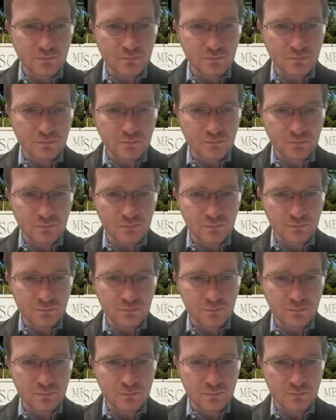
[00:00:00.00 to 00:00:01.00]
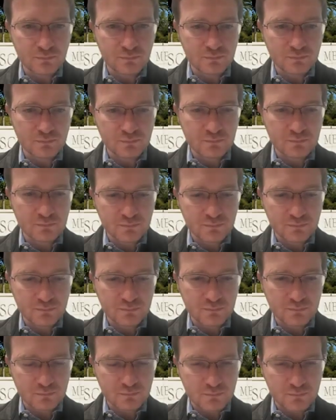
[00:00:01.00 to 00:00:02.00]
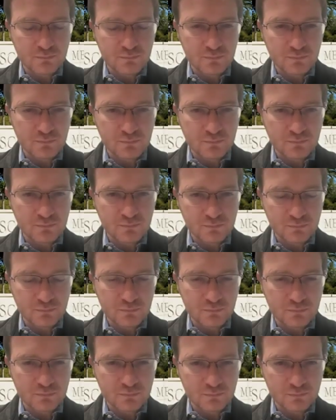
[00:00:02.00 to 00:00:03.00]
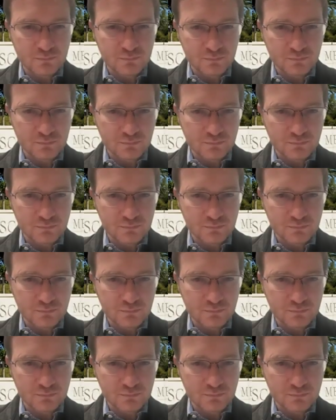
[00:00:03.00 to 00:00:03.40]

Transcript: (not speaking)